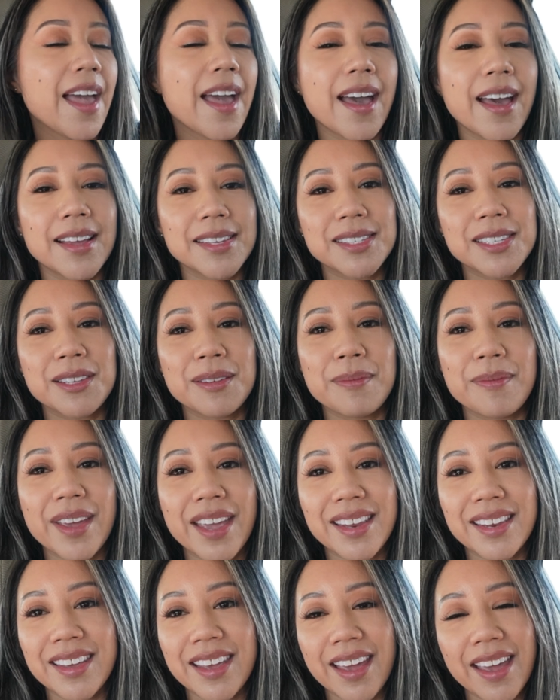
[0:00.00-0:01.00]
head to the
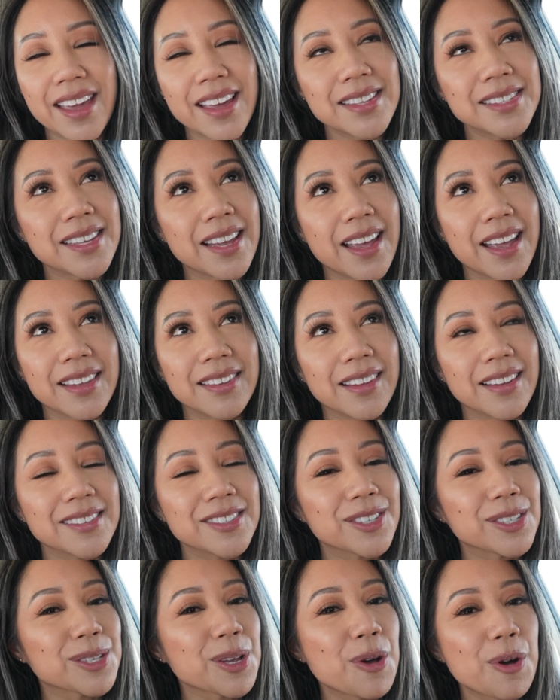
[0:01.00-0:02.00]
main gates, and
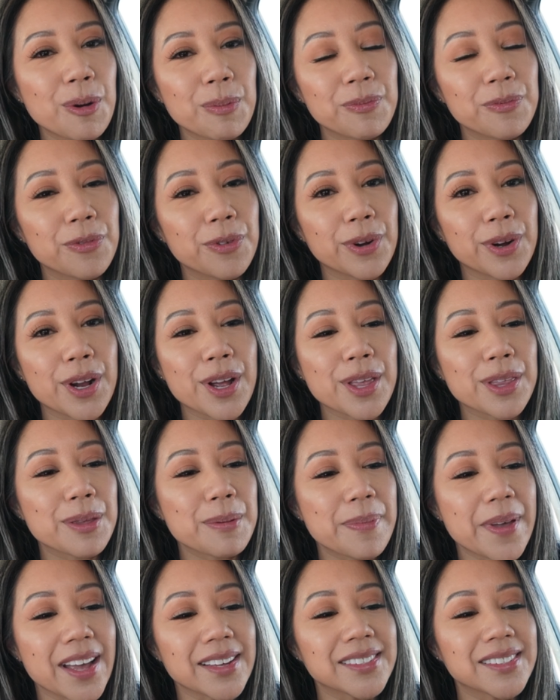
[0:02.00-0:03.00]
let's just hope for
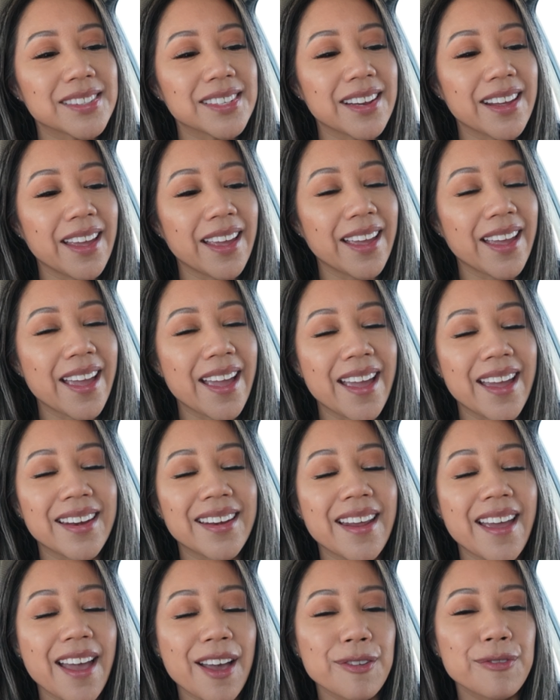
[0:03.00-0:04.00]
the best today
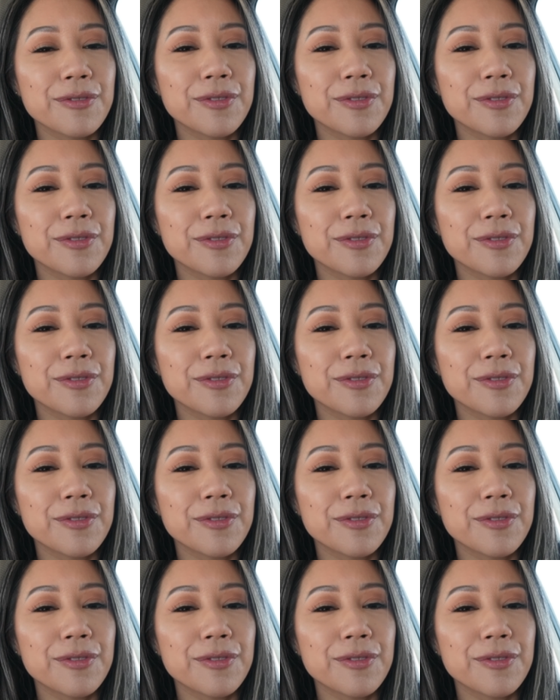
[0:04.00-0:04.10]
and have